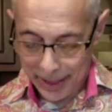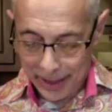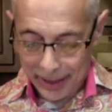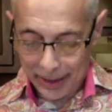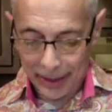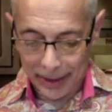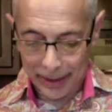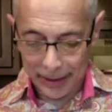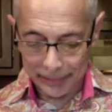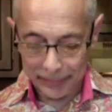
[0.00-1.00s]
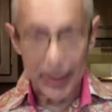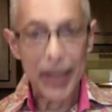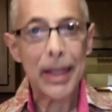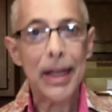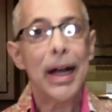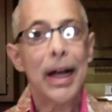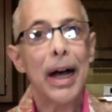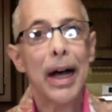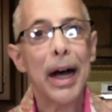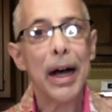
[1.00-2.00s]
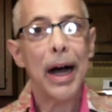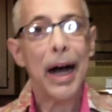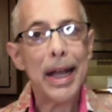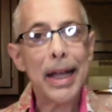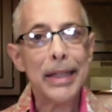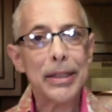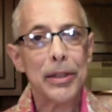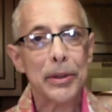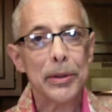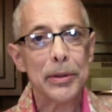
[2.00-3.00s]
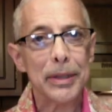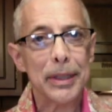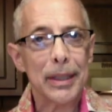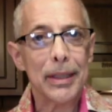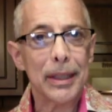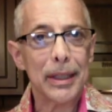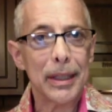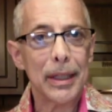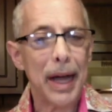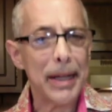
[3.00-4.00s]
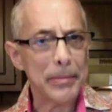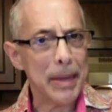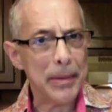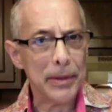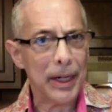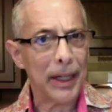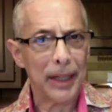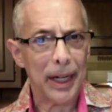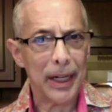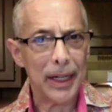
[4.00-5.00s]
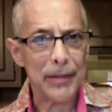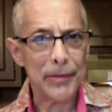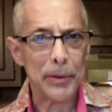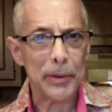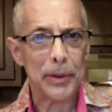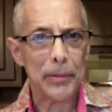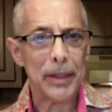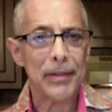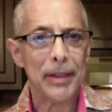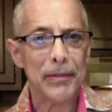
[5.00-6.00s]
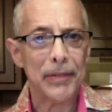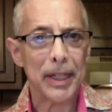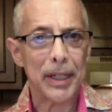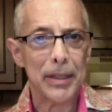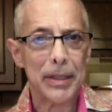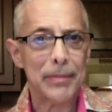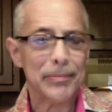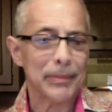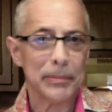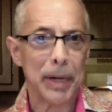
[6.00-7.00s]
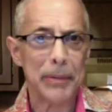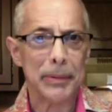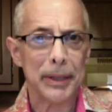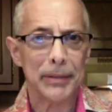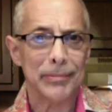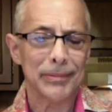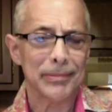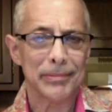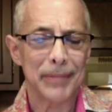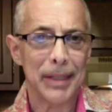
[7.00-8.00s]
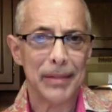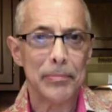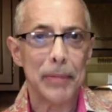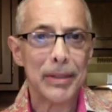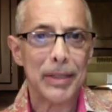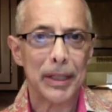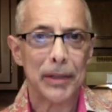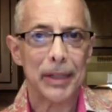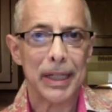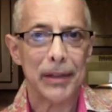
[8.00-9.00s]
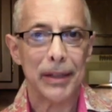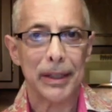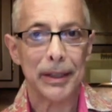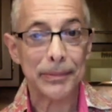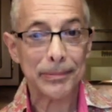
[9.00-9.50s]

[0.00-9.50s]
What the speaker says: I had told, maybe on a live or one of the videos, probably months ago or a year ago,